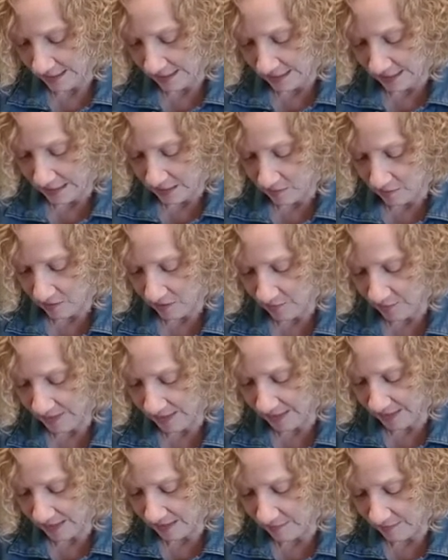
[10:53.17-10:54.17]
I don't want to
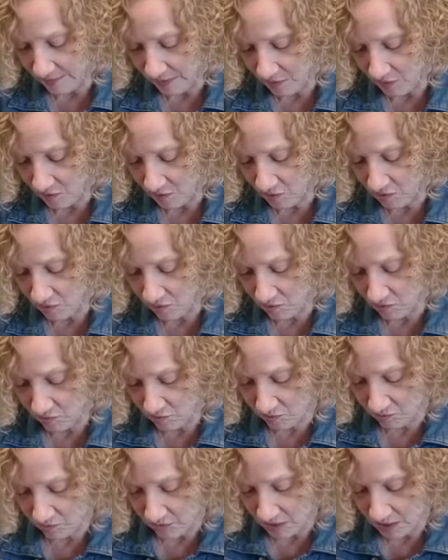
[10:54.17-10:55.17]
pick up my
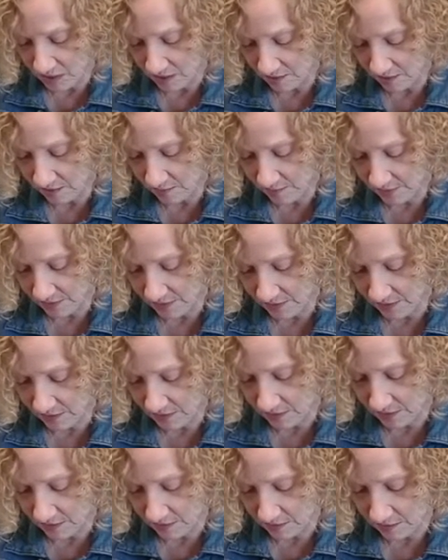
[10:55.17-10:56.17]
whole
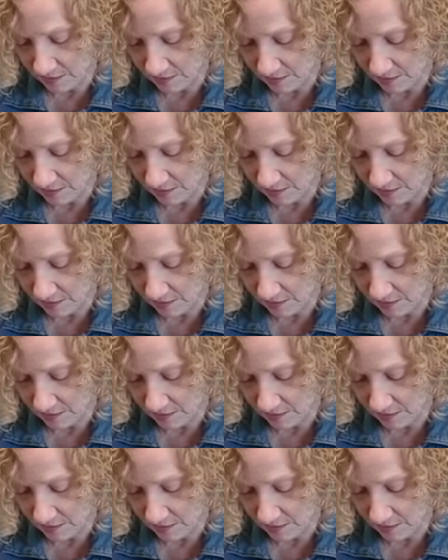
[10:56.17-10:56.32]
octopus.